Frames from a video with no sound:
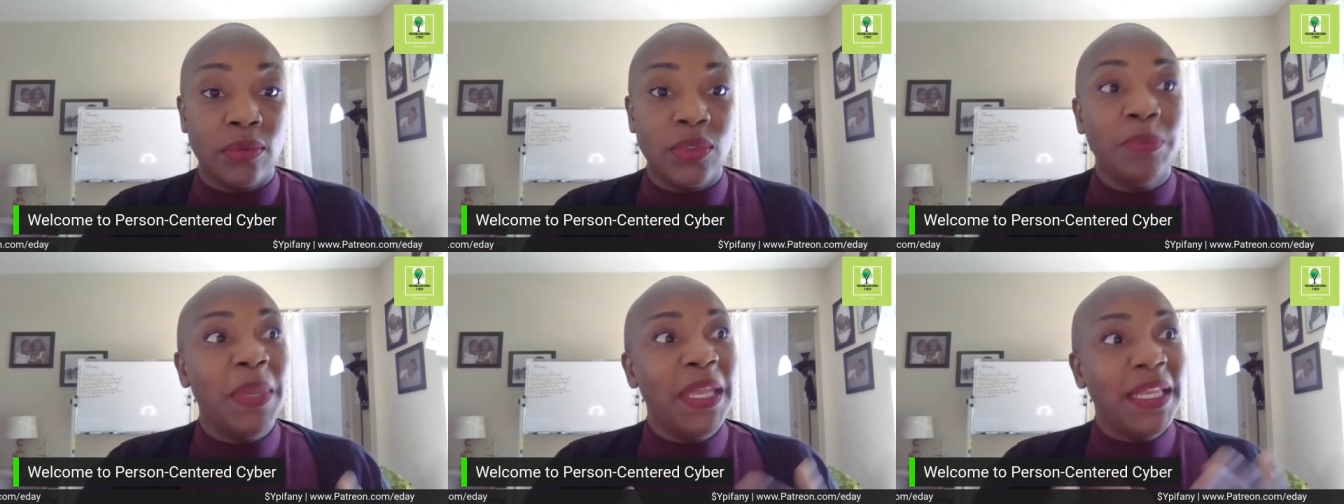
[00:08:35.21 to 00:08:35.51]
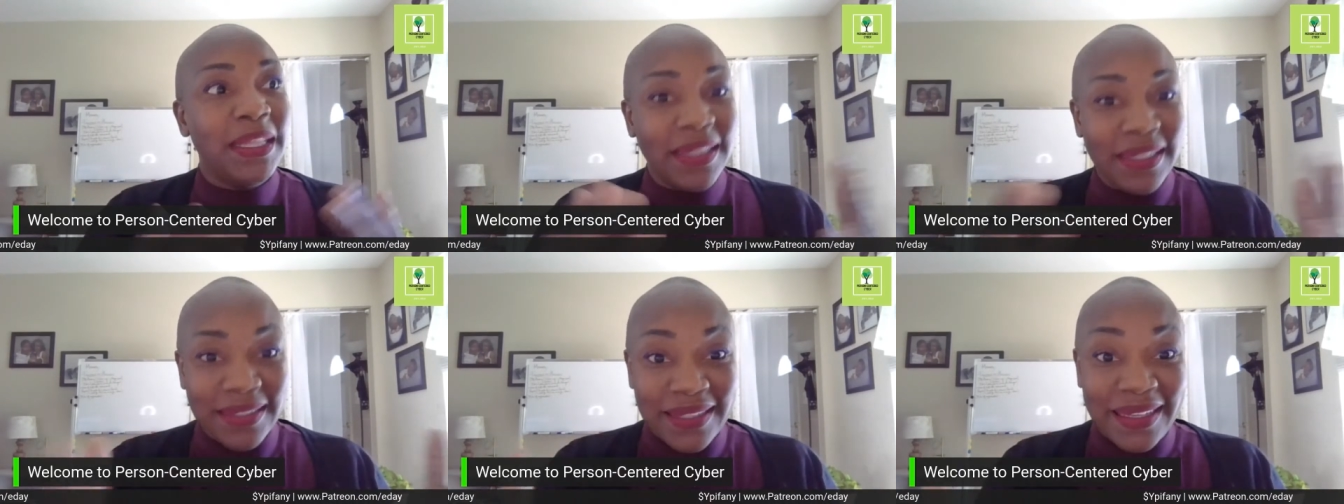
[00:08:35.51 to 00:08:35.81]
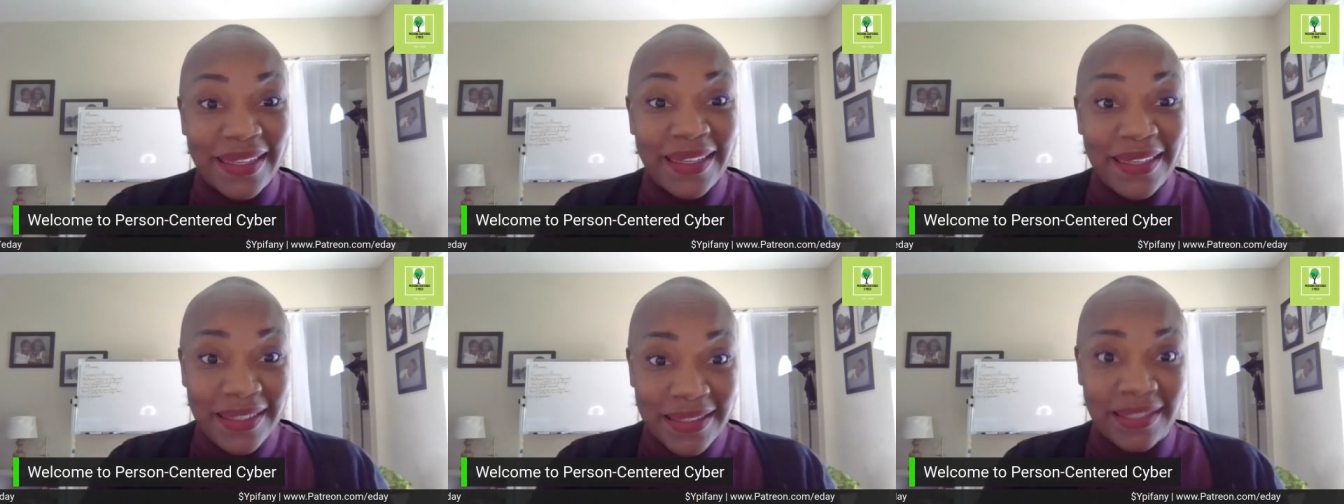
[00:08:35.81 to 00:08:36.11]
to make this
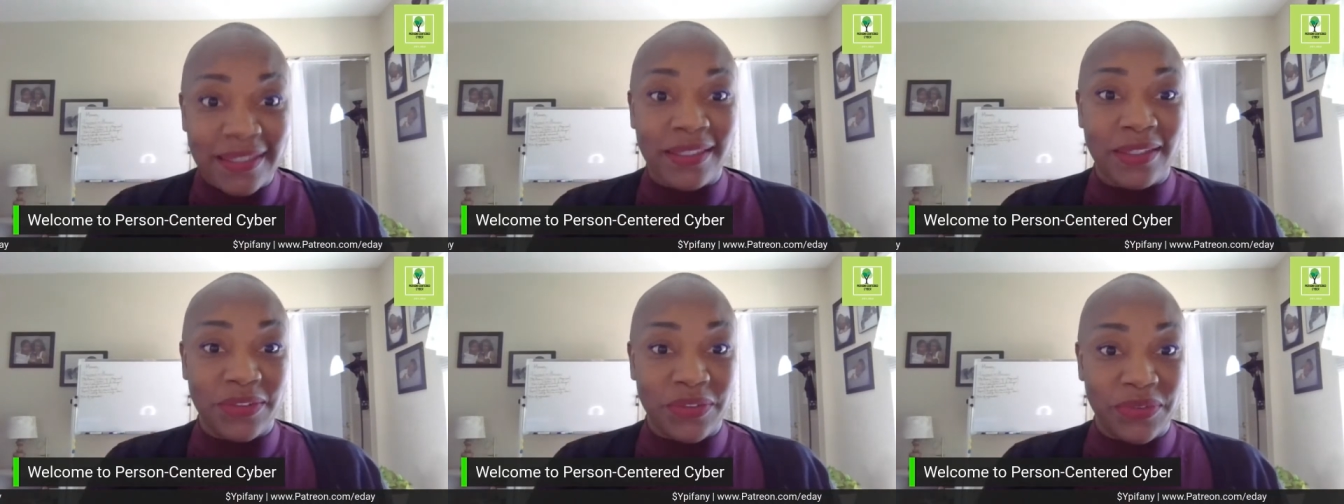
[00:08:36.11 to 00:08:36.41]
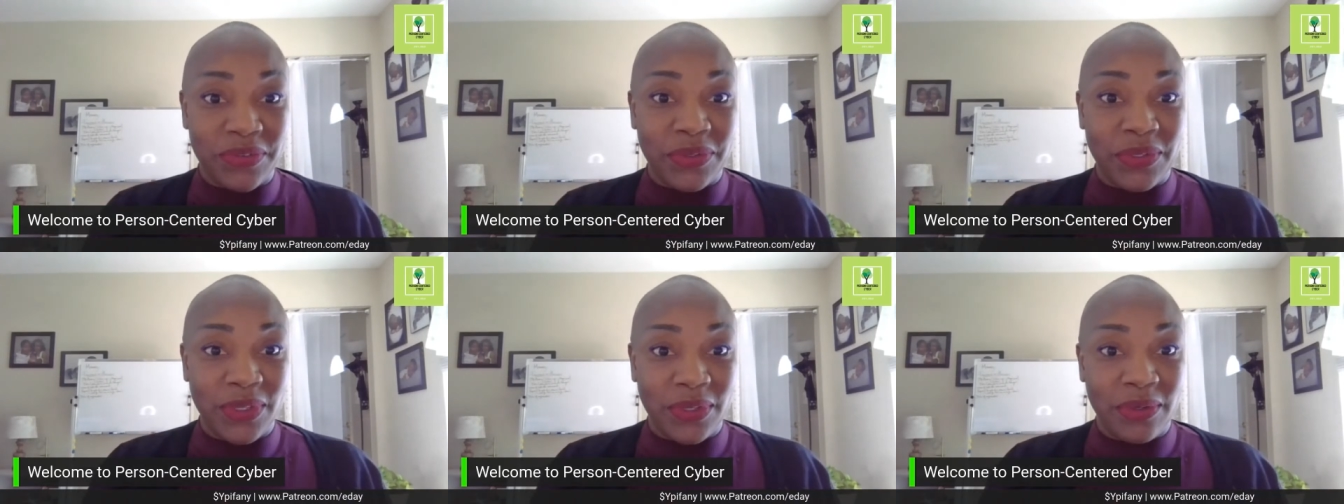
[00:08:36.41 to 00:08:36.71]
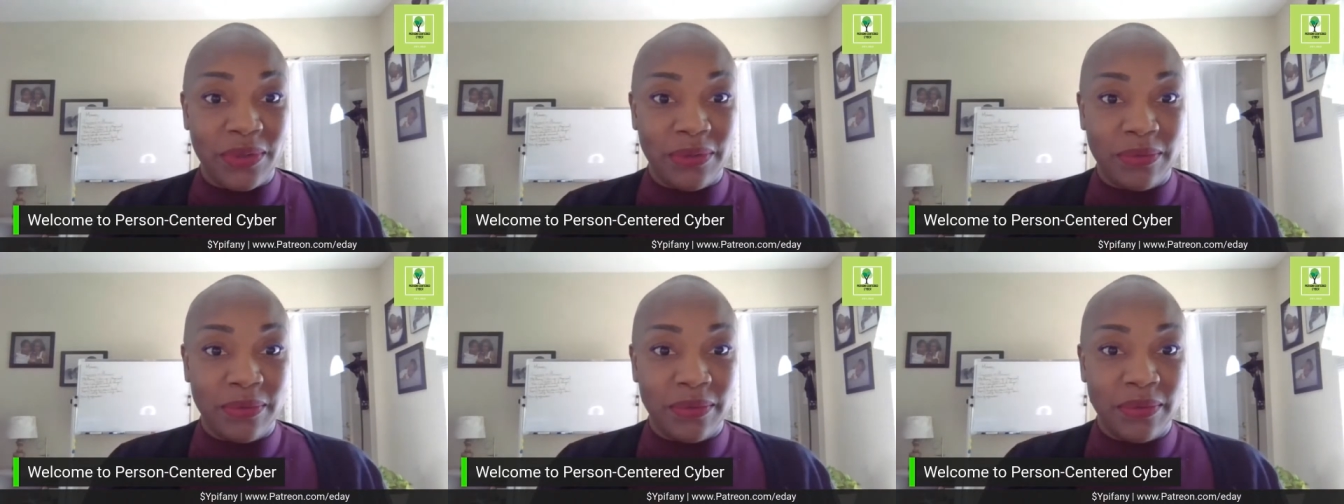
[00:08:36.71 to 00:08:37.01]
easier for
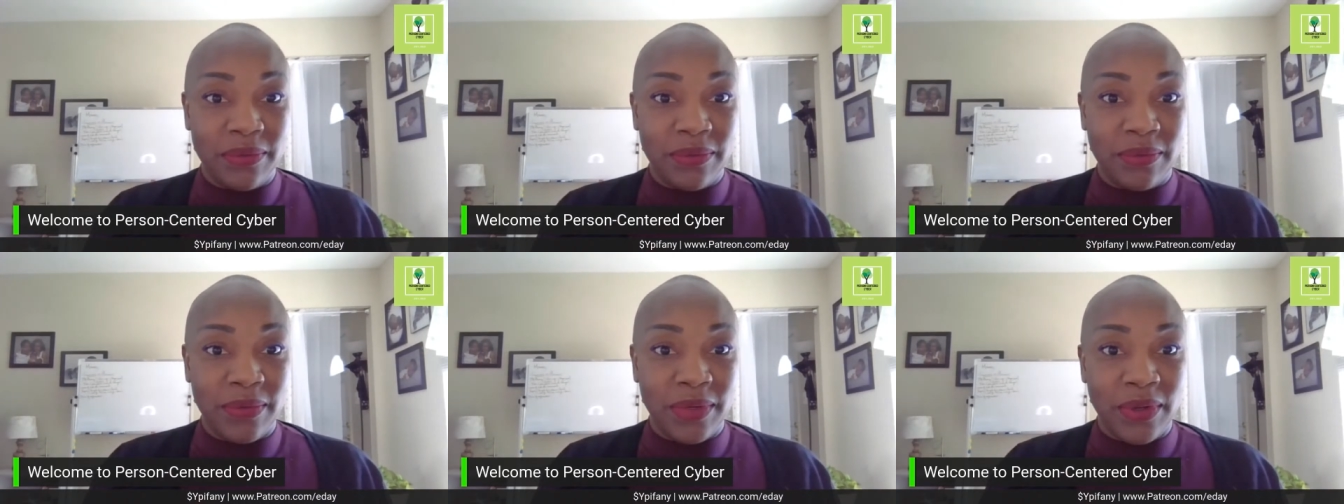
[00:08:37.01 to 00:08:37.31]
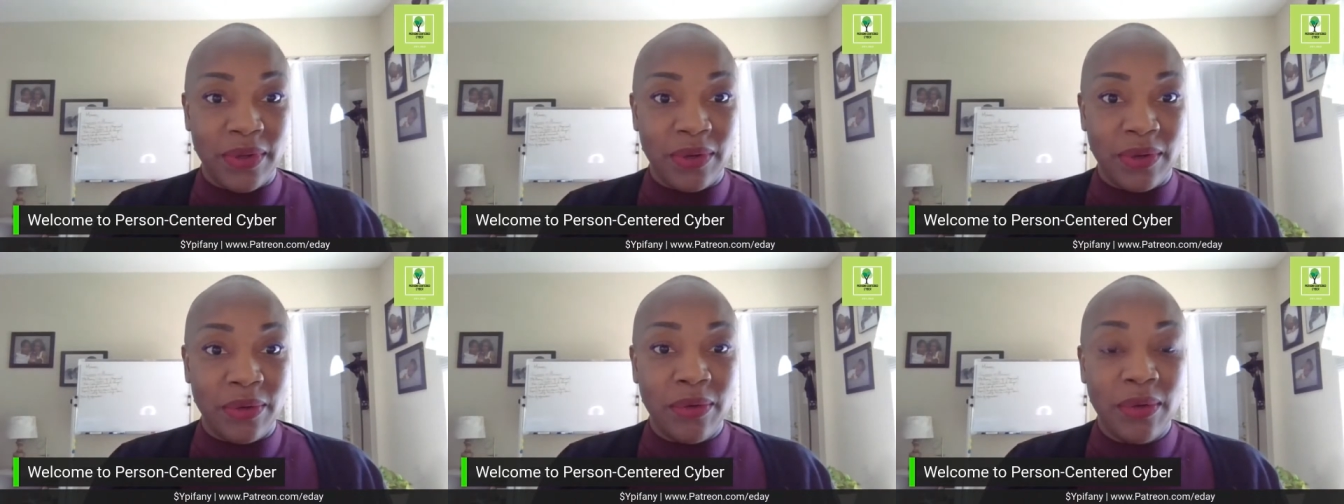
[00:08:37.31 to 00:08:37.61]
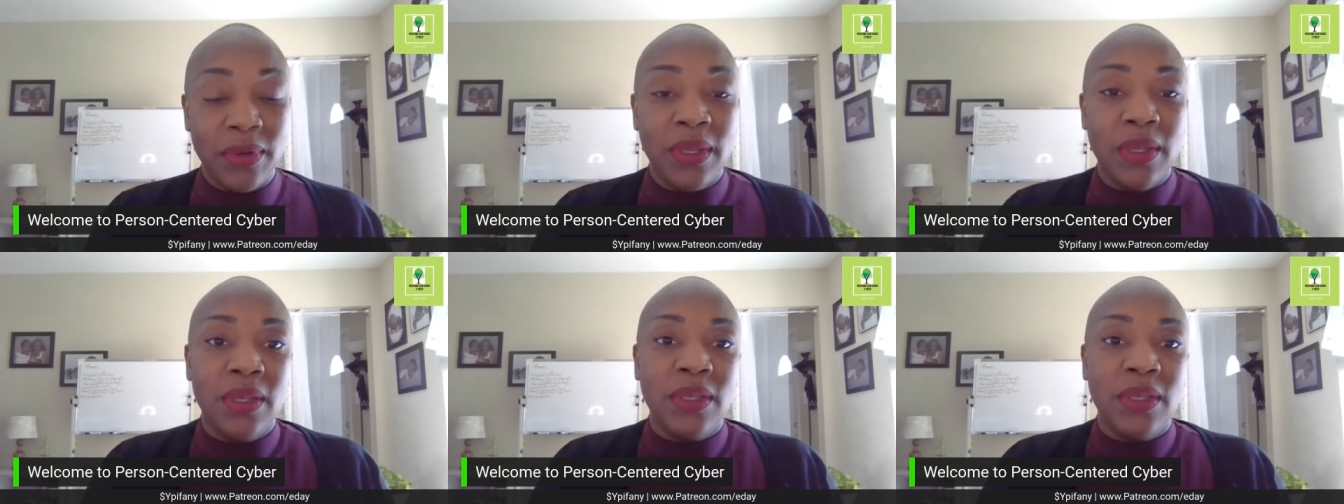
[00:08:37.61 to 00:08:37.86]
you, you know,